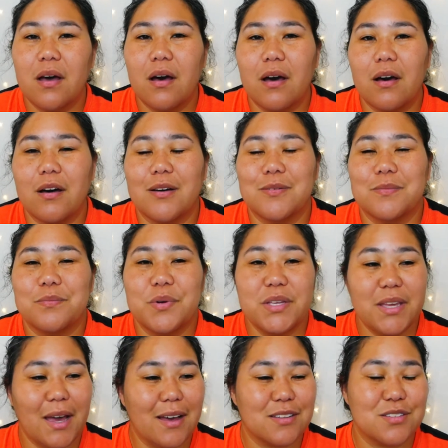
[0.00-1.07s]

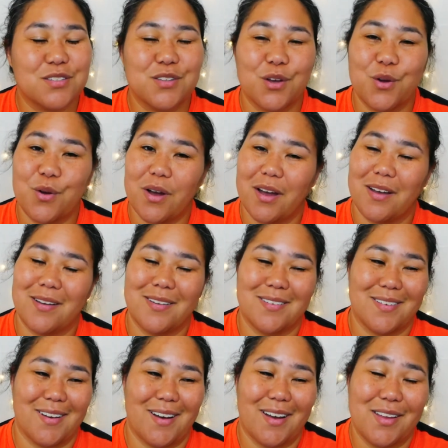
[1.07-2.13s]
But yeah, so
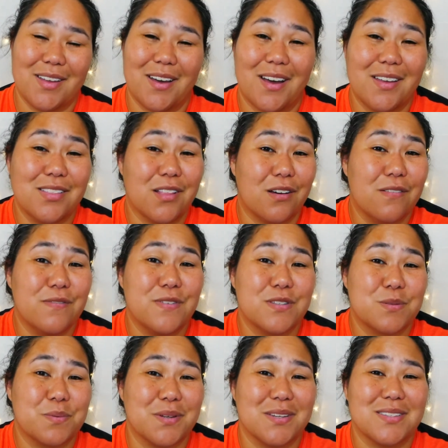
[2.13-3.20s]
I love
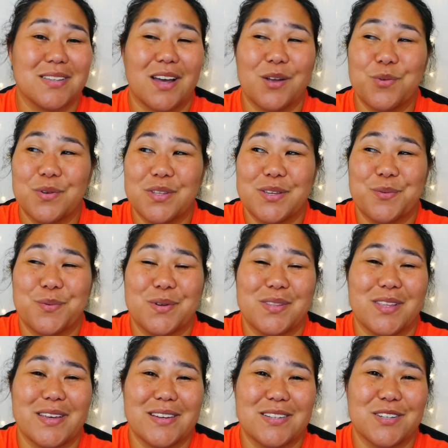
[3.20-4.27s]
this place. I really would
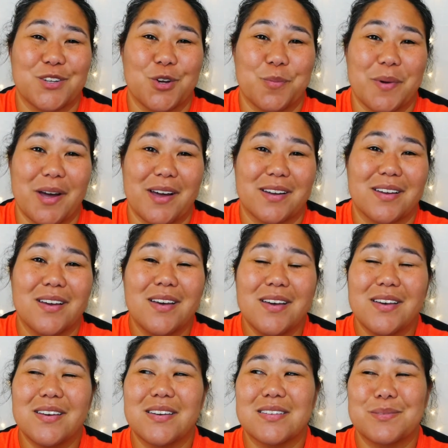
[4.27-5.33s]
like to go back,
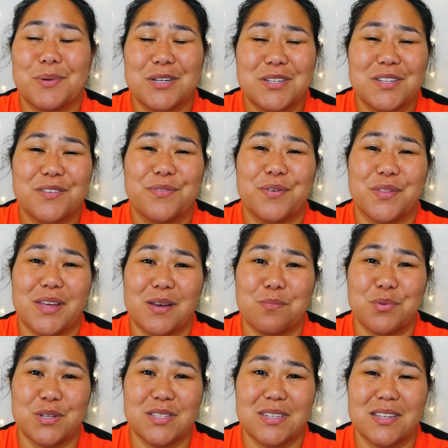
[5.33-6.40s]
especially for that
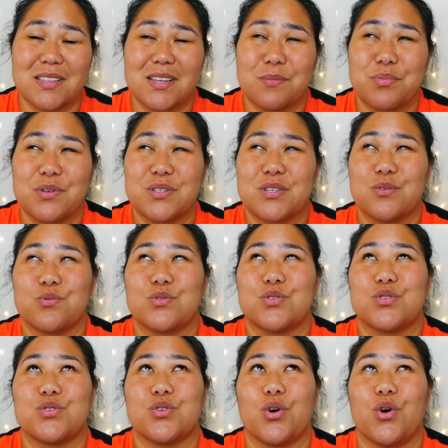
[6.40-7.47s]
brisket. That brisket was
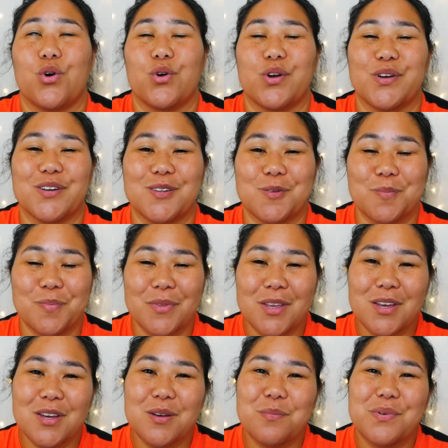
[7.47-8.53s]
so good.
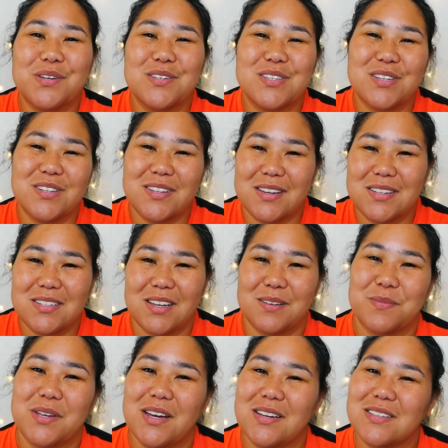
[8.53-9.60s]
But until next
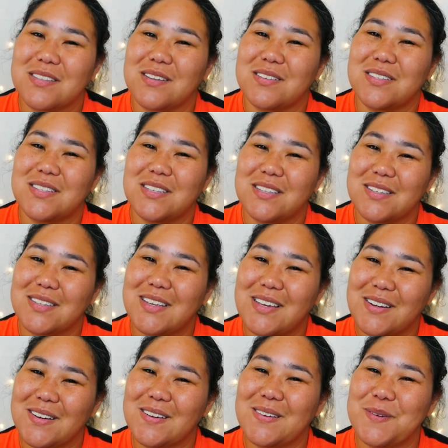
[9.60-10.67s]
time, guys, I'll see you
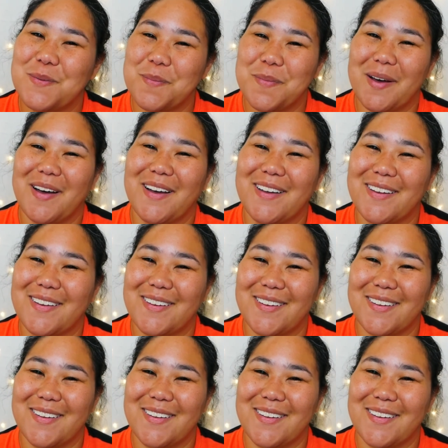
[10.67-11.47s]
later. Bye.